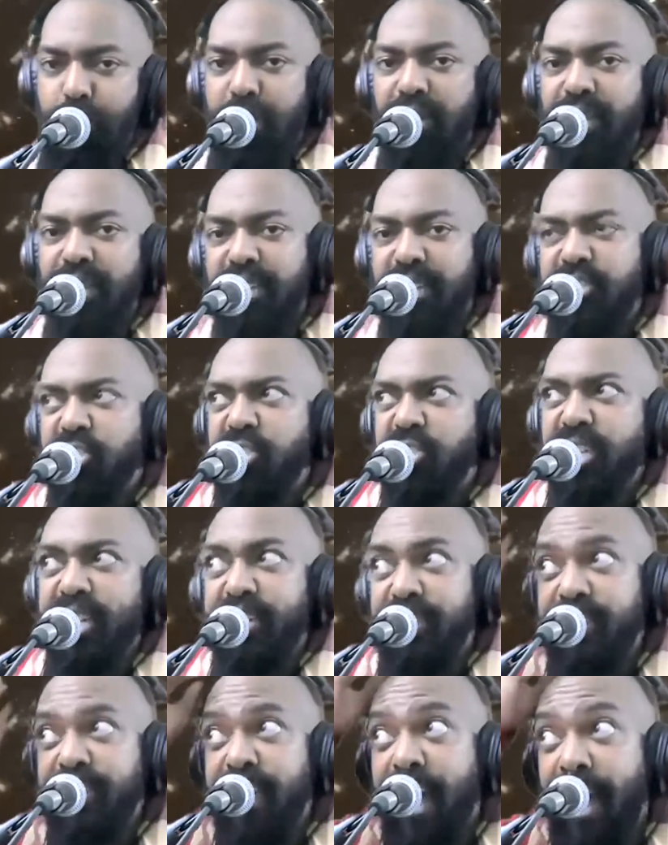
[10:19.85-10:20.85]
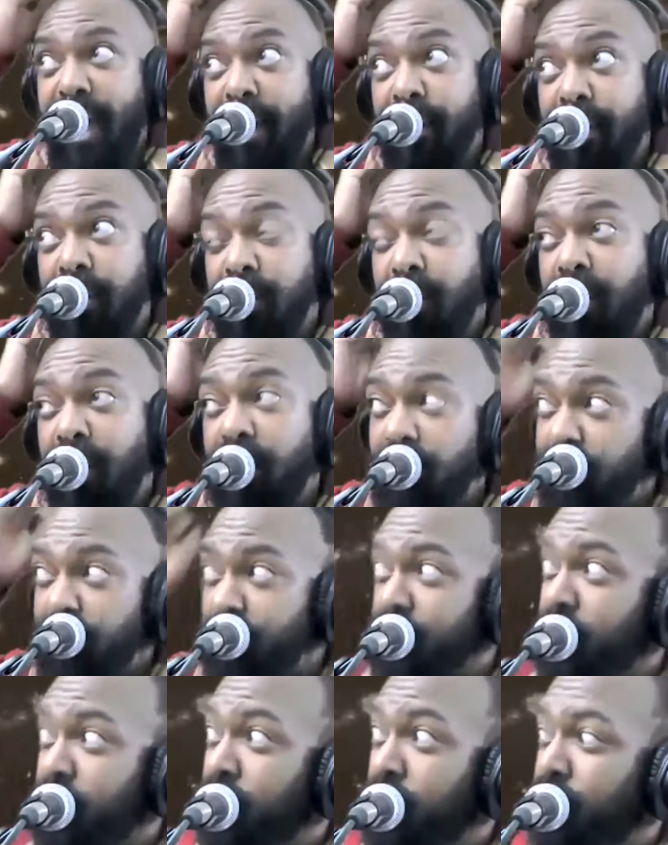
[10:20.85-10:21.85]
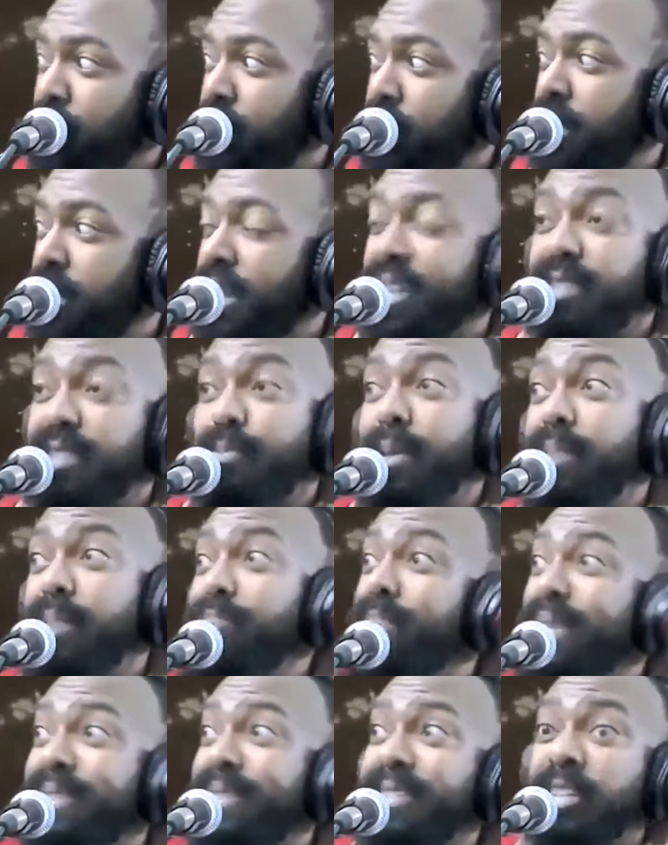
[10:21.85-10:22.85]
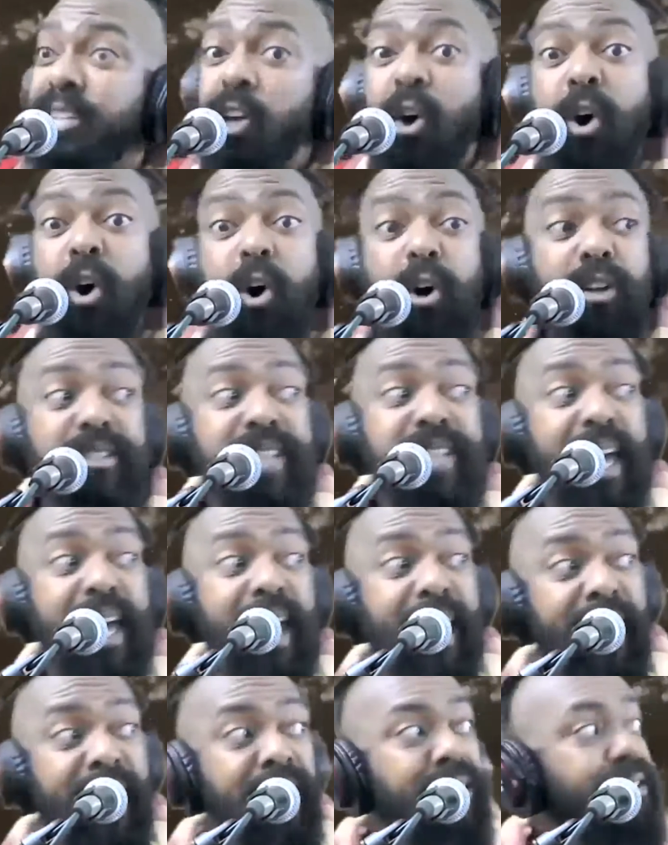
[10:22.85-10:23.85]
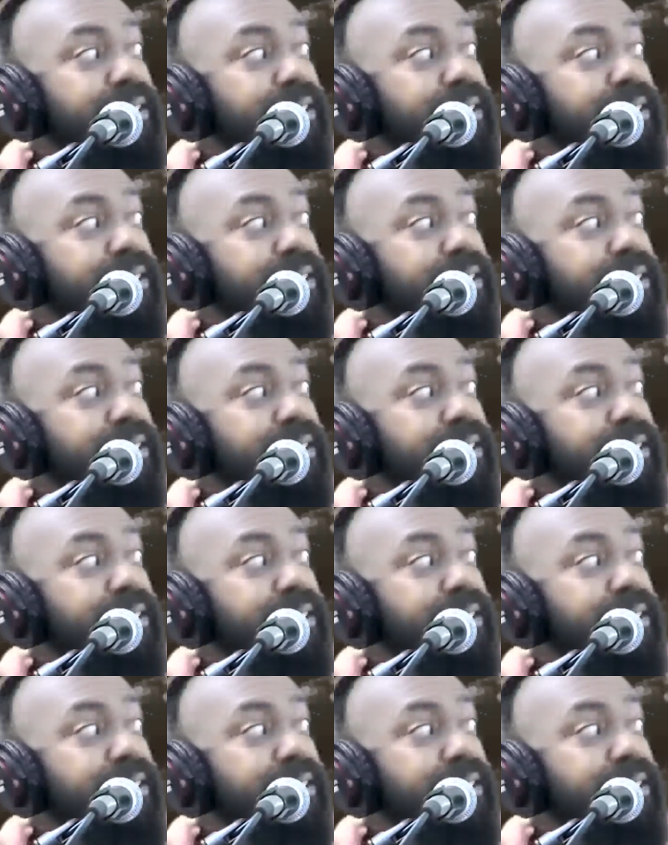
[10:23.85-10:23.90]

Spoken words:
Let's chase a gnat around the room. That's been missing all day.